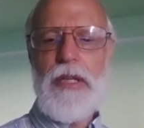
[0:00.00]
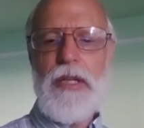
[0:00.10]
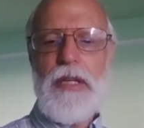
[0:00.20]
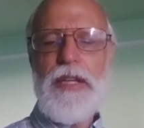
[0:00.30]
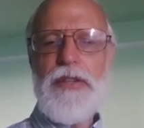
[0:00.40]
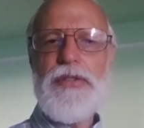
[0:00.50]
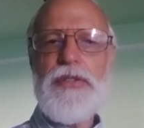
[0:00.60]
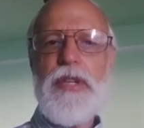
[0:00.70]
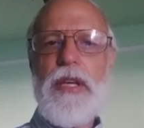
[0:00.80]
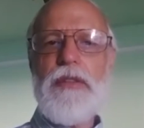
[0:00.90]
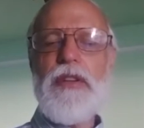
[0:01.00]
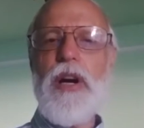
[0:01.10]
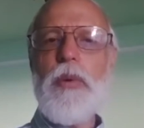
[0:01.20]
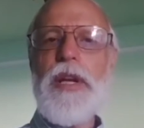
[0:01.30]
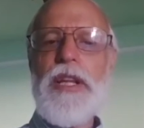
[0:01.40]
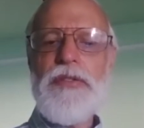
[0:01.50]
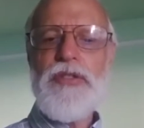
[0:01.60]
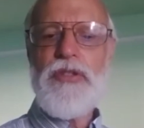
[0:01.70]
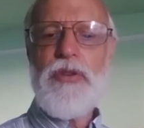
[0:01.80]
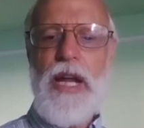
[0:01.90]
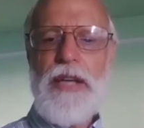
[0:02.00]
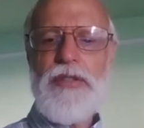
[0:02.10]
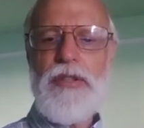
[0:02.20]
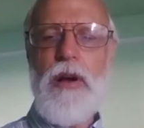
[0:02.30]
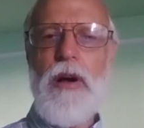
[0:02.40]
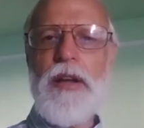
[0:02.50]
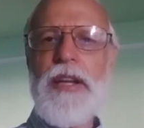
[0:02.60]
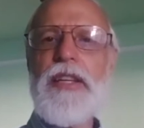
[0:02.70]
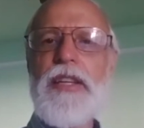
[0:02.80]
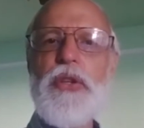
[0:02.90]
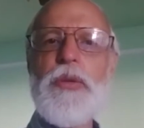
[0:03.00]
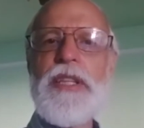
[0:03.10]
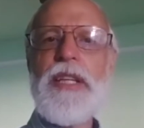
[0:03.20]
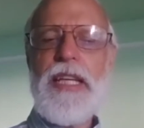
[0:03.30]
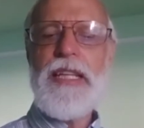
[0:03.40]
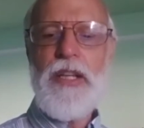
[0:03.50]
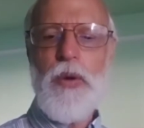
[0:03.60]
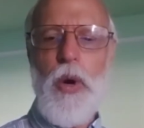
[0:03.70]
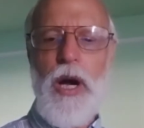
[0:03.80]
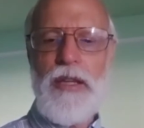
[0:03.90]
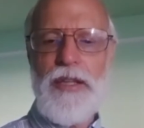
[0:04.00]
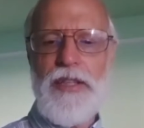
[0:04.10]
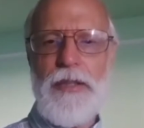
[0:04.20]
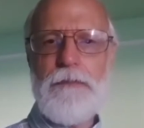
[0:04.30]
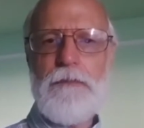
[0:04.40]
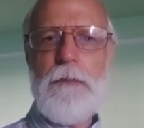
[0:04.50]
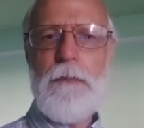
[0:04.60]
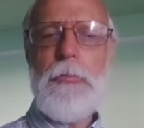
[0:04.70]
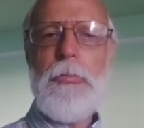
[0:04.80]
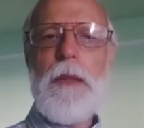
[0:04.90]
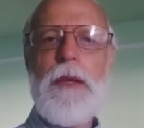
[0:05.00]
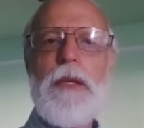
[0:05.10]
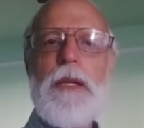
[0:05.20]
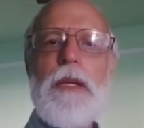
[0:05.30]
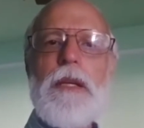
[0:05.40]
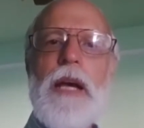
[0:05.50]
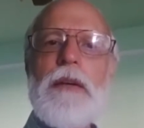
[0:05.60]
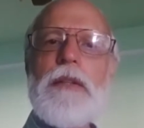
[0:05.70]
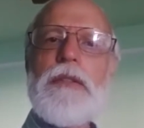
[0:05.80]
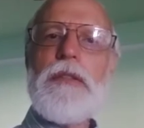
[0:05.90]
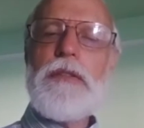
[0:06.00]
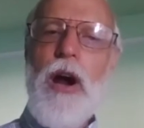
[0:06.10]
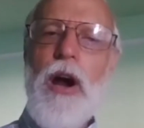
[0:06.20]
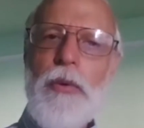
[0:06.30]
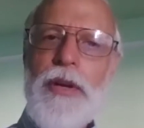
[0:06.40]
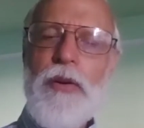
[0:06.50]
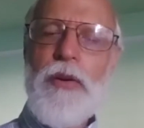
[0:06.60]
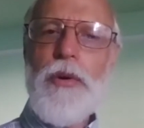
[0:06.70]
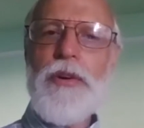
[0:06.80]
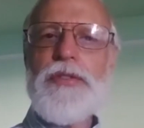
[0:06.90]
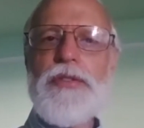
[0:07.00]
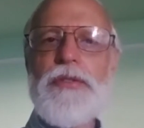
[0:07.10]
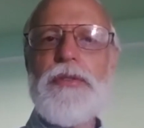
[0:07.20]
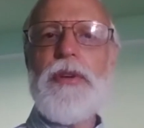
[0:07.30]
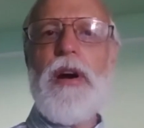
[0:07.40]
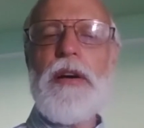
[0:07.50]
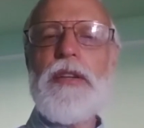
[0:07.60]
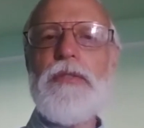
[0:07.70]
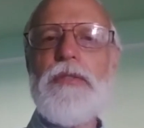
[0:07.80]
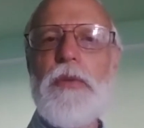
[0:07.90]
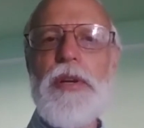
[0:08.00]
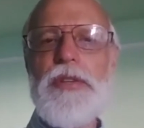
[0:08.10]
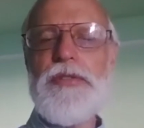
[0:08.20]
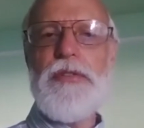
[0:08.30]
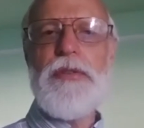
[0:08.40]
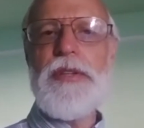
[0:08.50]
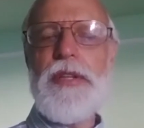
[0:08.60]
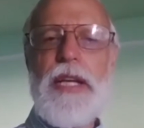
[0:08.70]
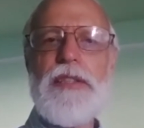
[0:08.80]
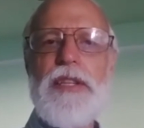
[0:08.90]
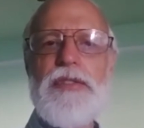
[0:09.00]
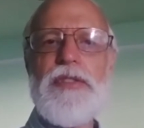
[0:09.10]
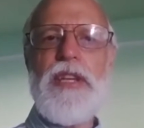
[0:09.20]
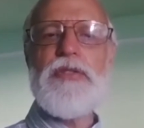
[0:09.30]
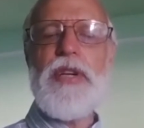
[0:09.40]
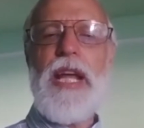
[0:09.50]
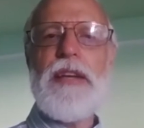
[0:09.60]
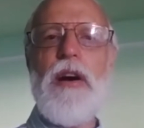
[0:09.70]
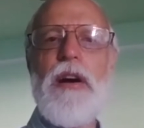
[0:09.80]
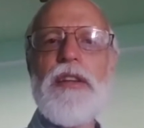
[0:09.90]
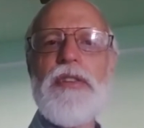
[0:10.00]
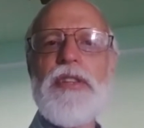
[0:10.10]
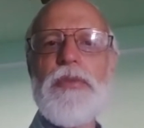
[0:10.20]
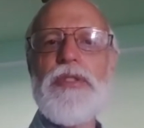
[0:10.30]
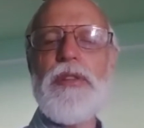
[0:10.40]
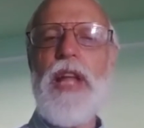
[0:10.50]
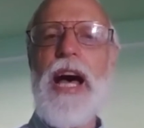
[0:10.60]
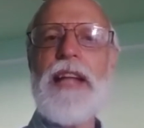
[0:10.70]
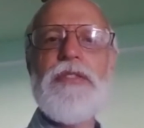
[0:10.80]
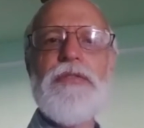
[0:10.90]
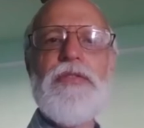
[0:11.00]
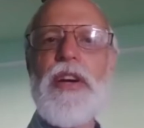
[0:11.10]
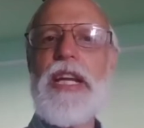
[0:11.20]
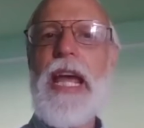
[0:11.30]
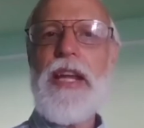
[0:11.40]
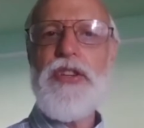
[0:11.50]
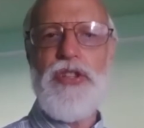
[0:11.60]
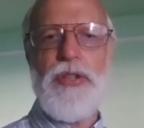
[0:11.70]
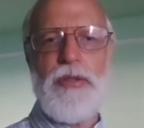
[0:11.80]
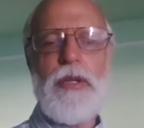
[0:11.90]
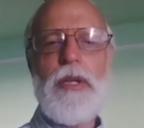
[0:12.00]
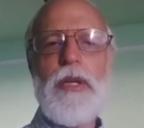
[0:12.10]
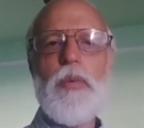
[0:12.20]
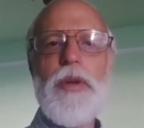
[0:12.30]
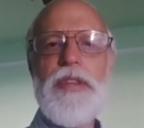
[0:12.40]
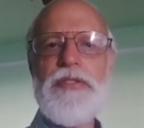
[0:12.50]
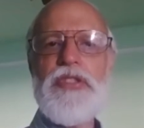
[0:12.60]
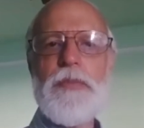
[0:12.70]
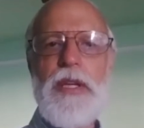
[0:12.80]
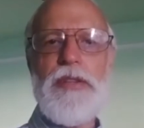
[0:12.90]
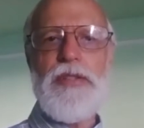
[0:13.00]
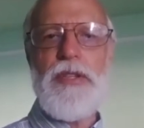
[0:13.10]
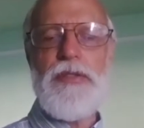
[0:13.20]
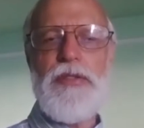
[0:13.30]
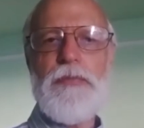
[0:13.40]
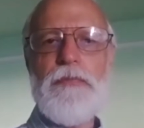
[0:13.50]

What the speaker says: is the Darwinian stress on human inequality. Now, Darwin, in order to argue for his theory in the 19th century, had to argue that there was lots of variation within species.